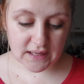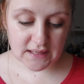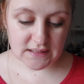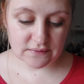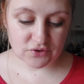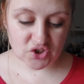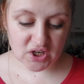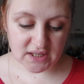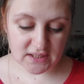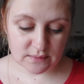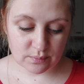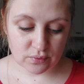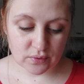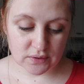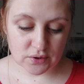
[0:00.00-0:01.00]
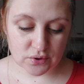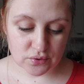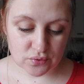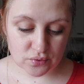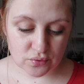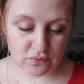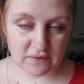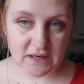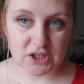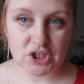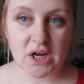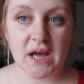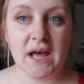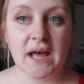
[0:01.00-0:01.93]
ease of transport and storage.